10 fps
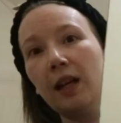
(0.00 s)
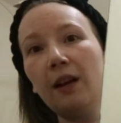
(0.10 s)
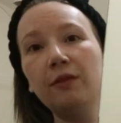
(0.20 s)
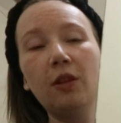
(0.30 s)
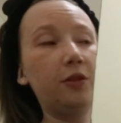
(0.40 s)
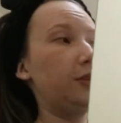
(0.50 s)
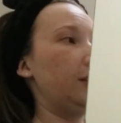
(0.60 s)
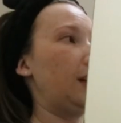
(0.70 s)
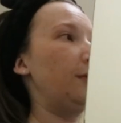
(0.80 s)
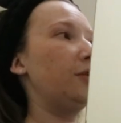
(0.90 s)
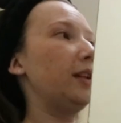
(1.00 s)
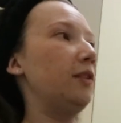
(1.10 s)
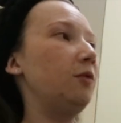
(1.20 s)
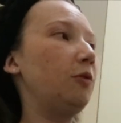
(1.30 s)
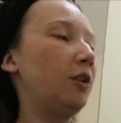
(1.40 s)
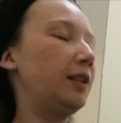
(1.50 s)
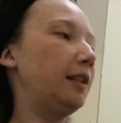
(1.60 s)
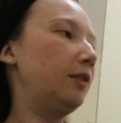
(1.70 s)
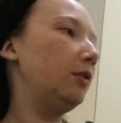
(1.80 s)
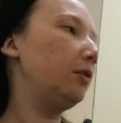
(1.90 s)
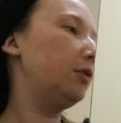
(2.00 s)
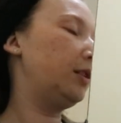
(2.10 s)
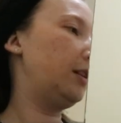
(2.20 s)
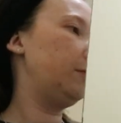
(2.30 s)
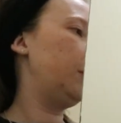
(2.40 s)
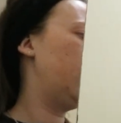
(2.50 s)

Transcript: I've lost you. I'm just getting some contact lens solution out